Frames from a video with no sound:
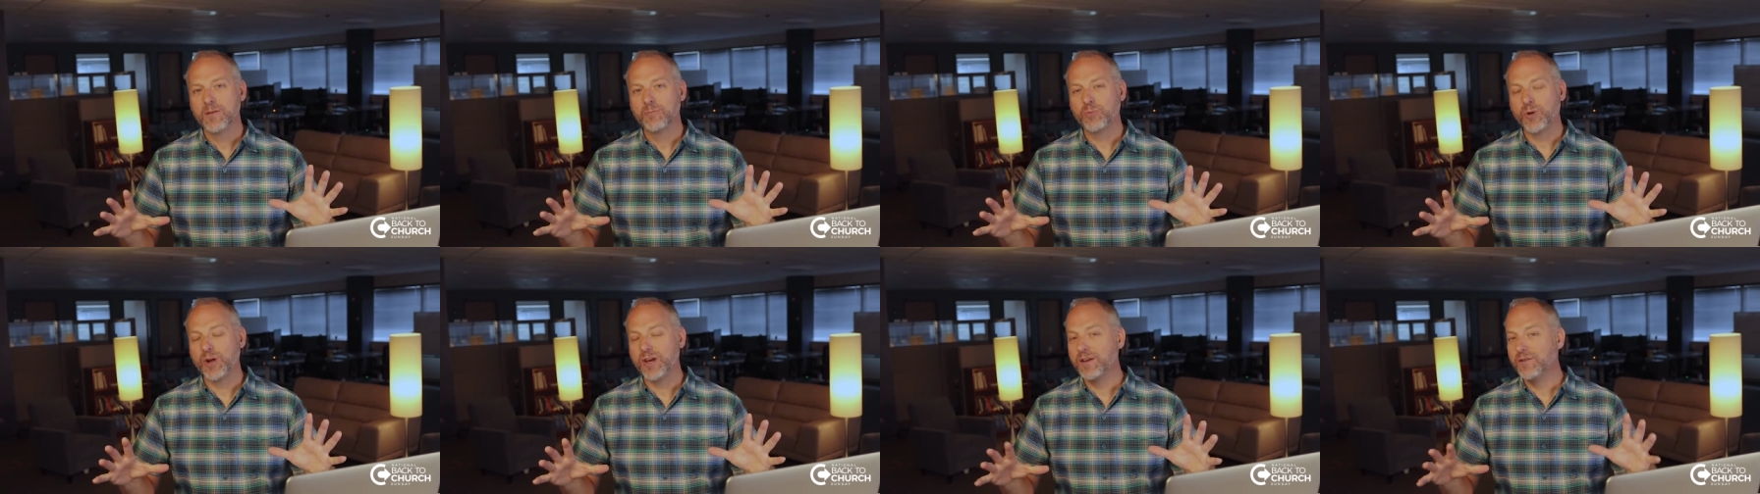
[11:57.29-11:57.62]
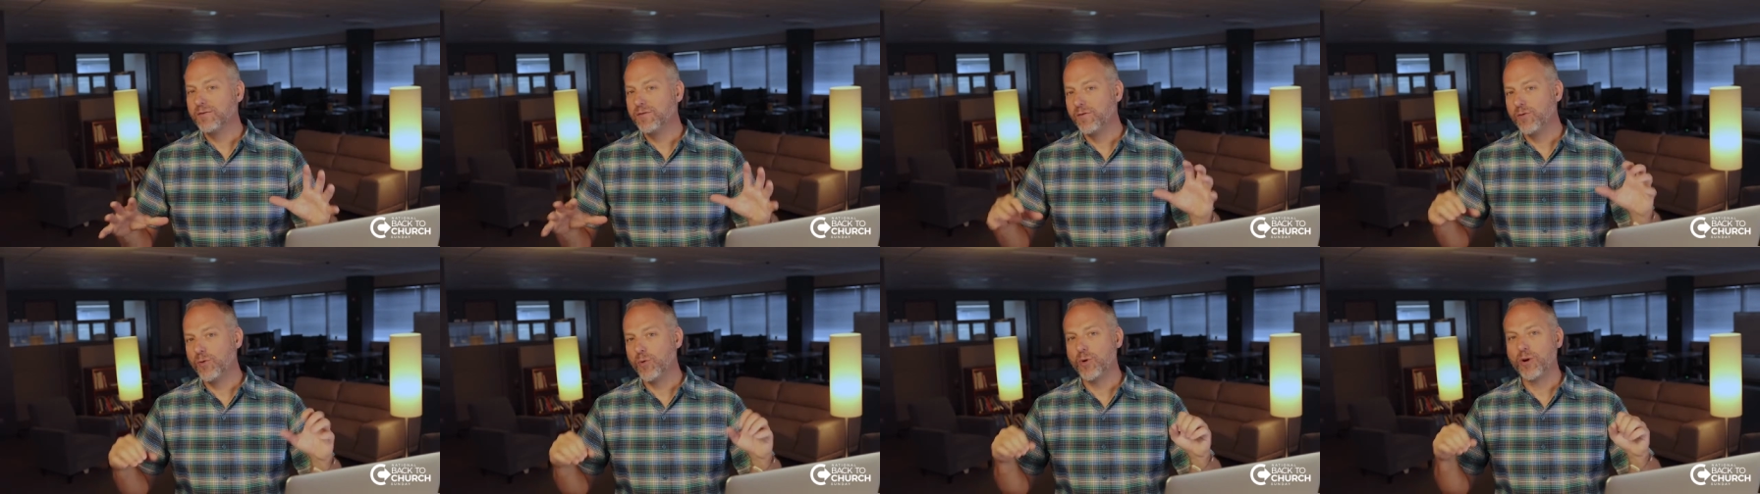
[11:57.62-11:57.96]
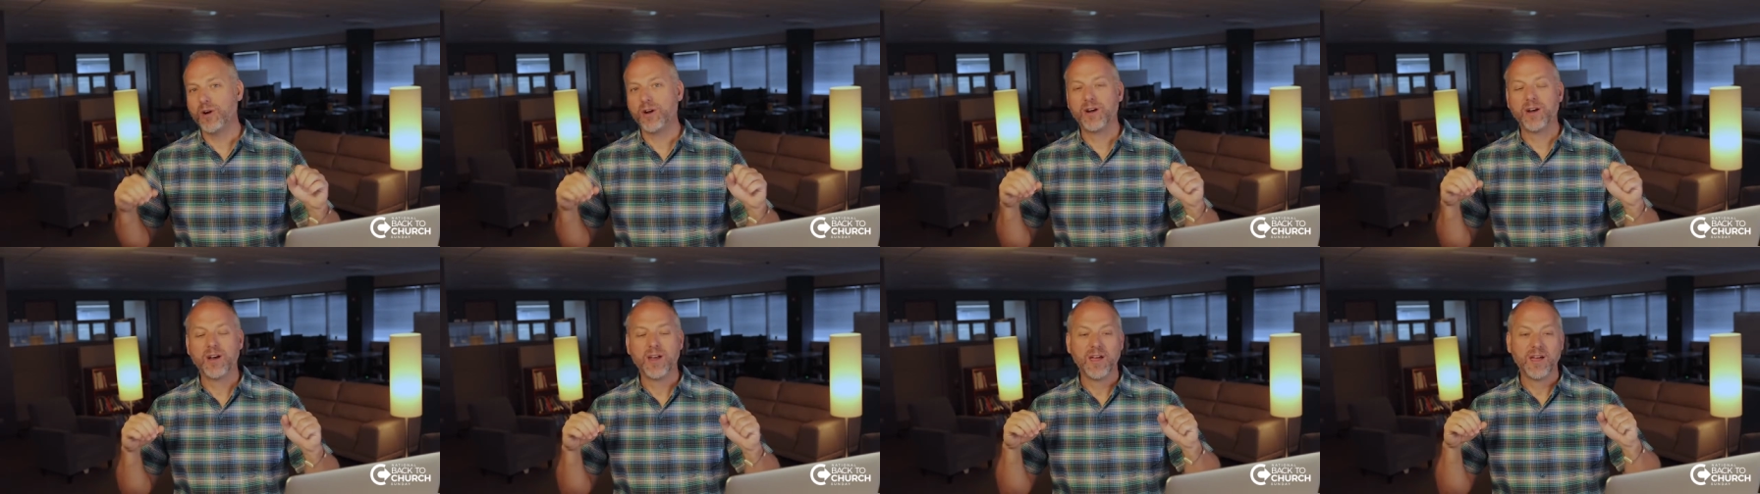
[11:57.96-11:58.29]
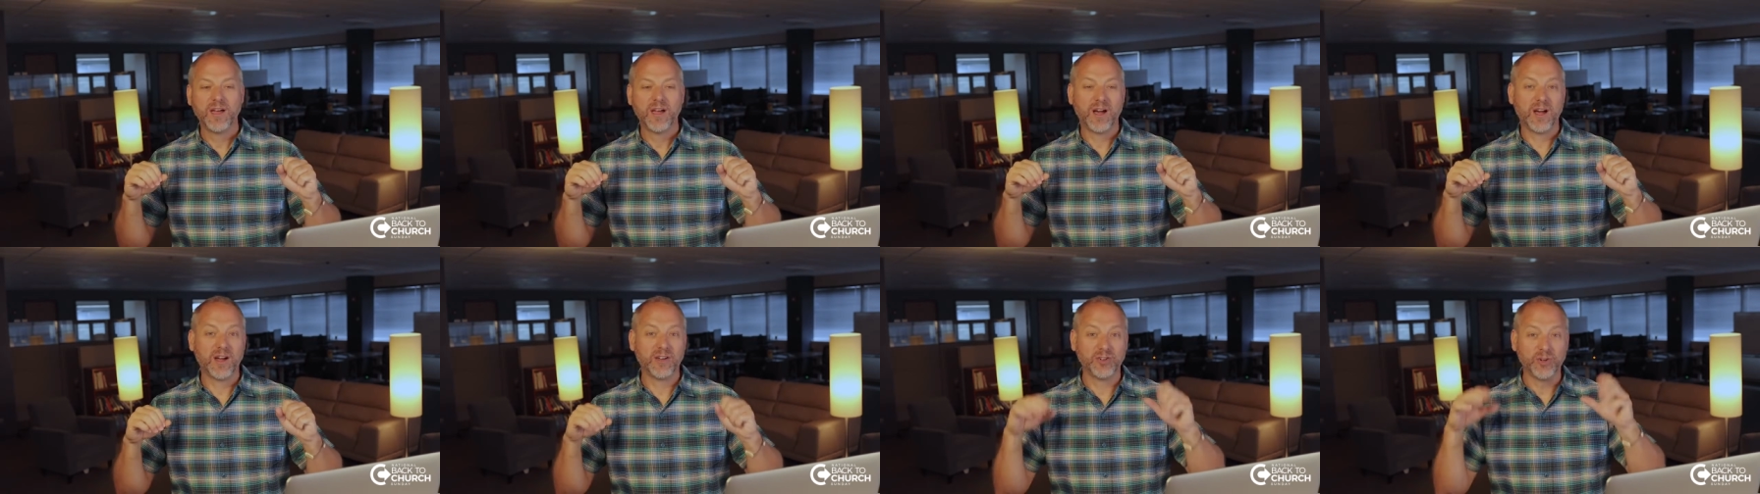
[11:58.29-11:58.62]
praying for
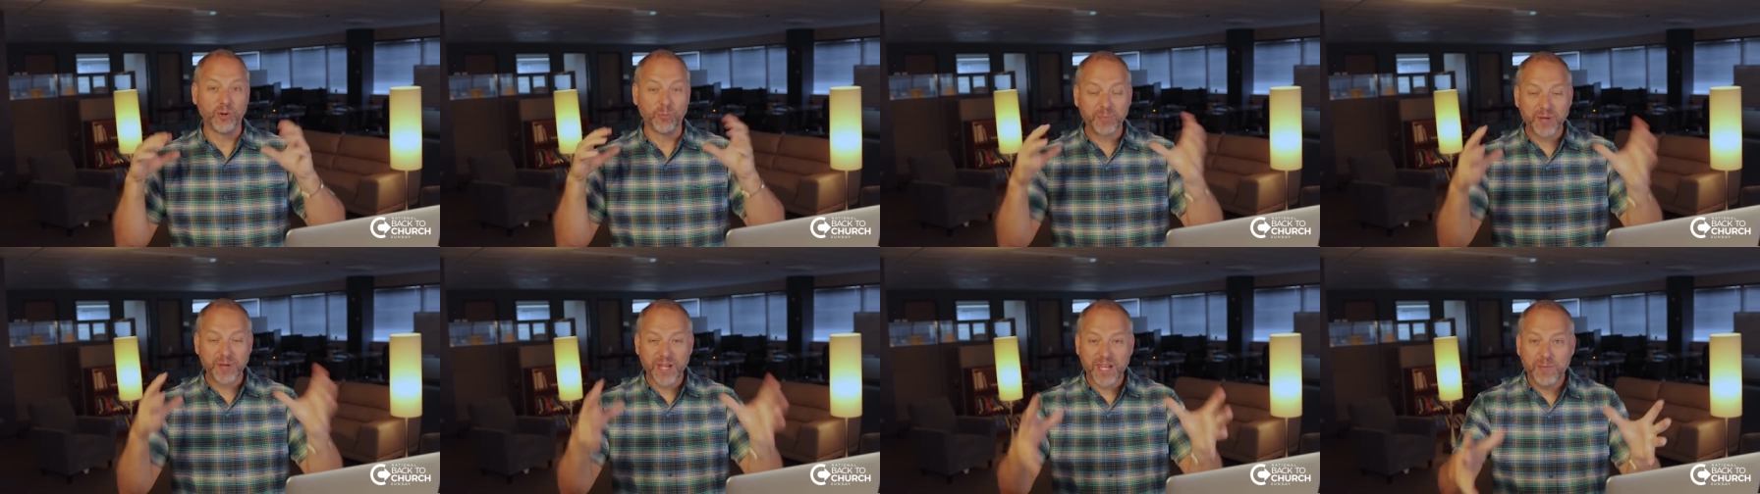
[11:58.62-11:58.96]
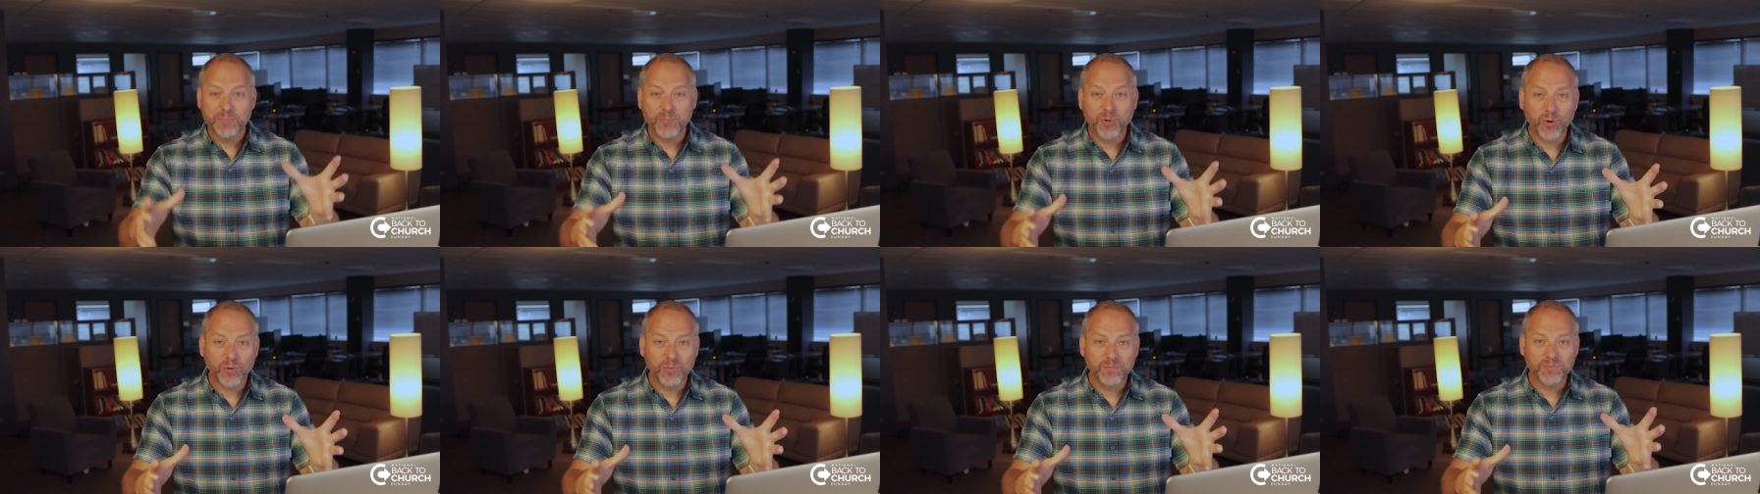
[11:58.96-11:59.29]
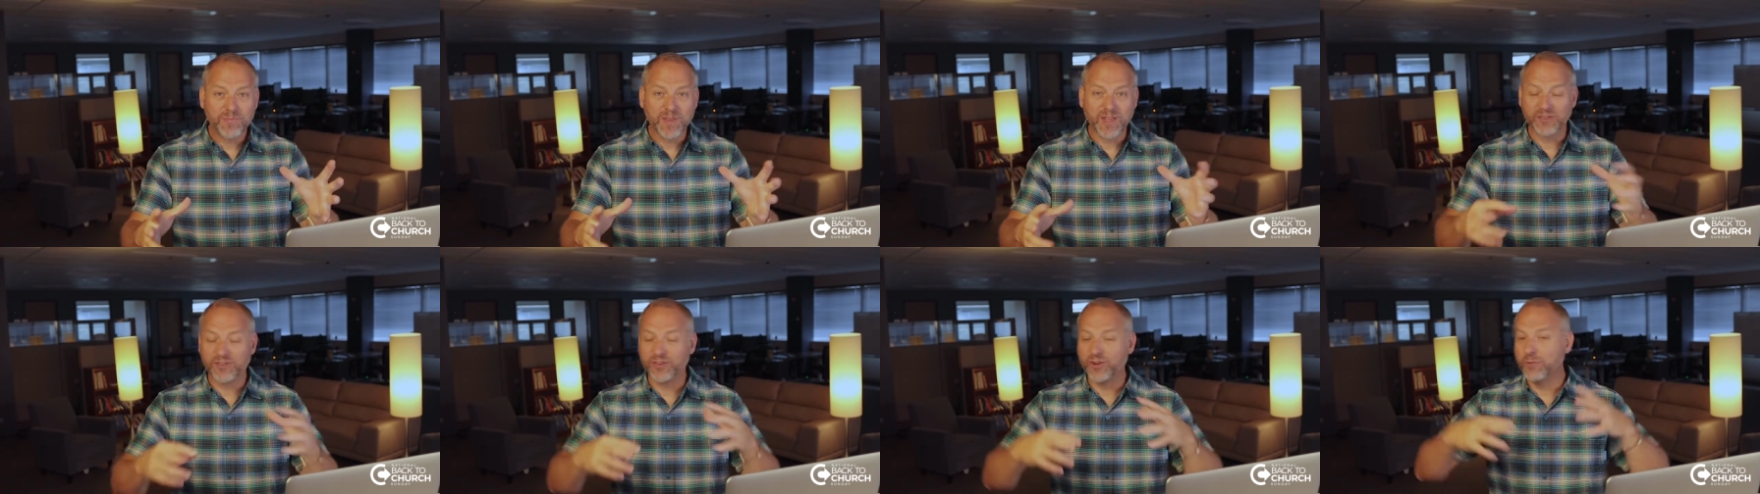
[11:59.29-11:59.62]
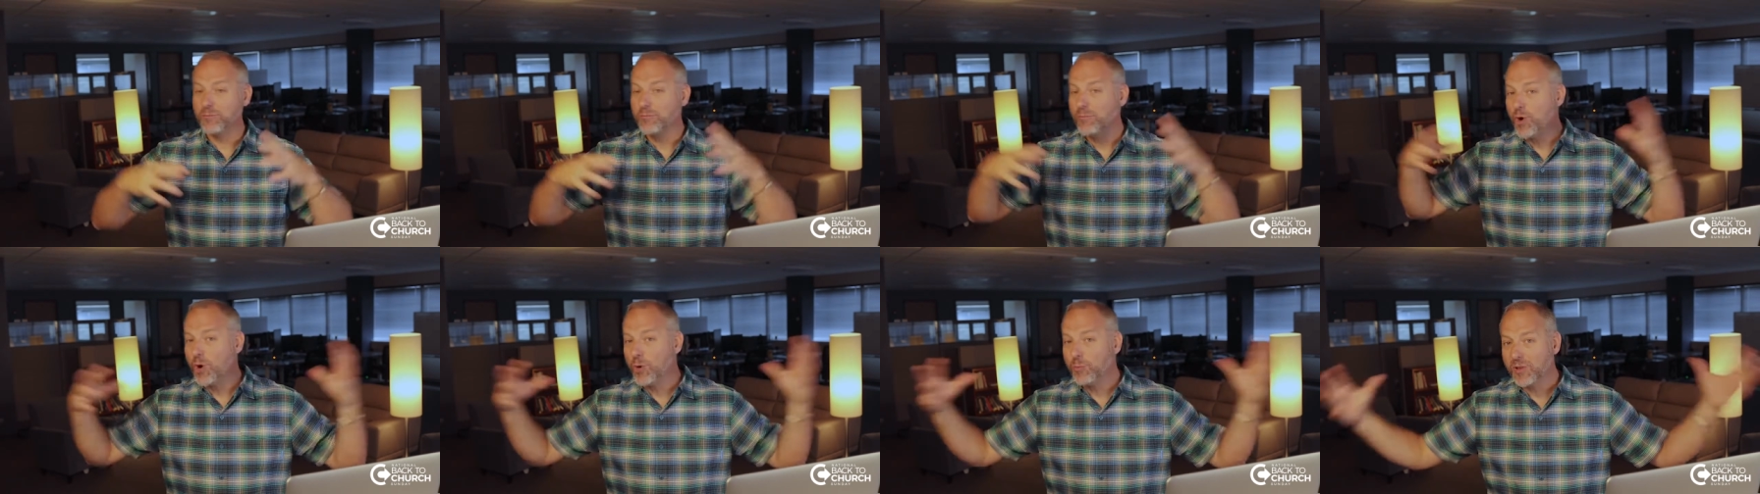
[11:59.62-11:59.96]
your people as they're
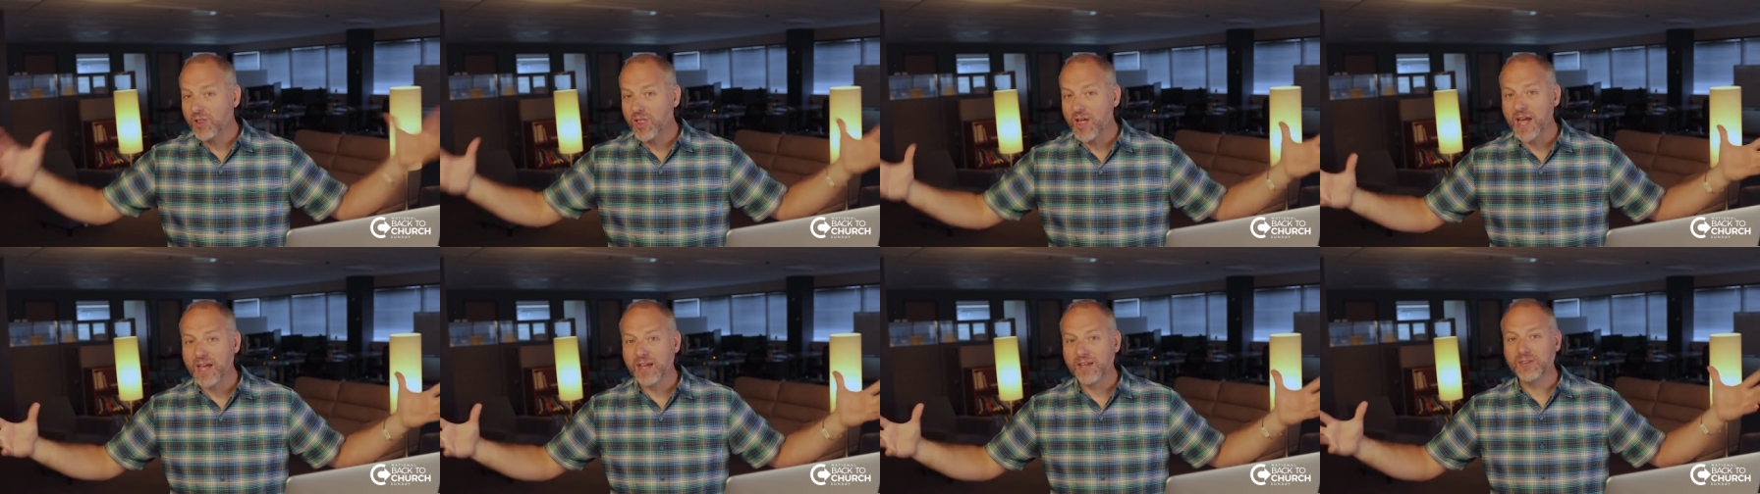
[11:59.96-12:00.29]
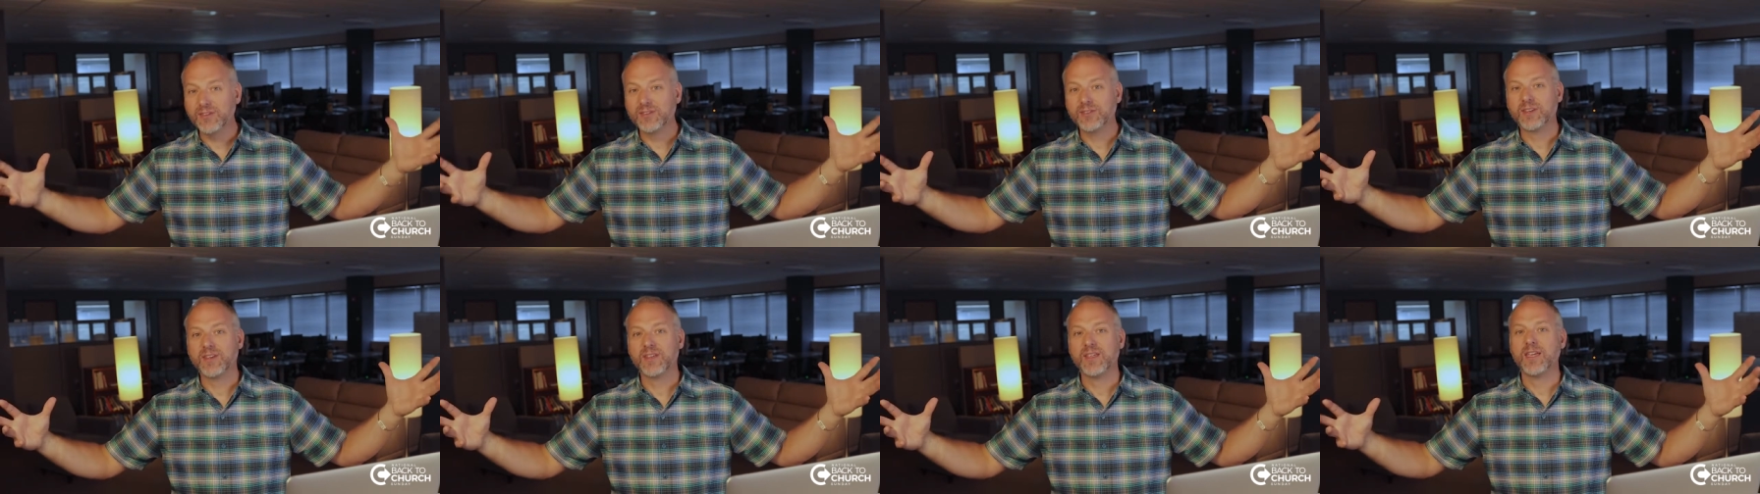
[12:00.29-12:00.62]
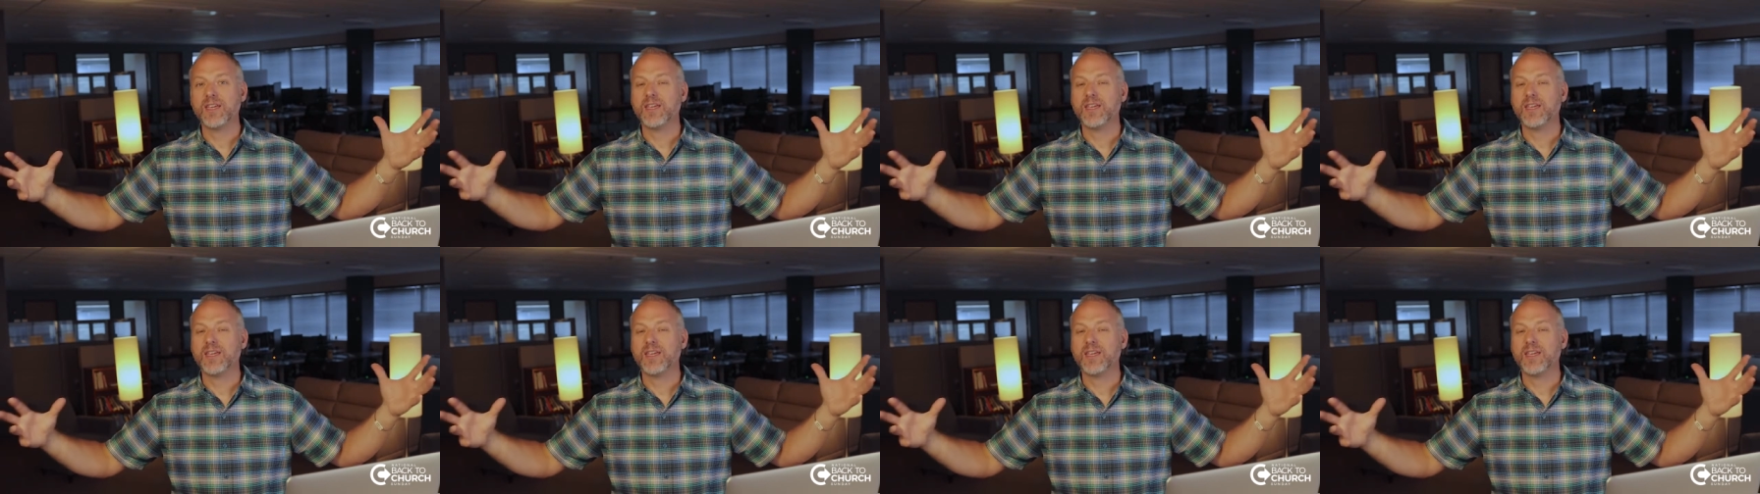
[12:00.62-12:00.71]
mobilized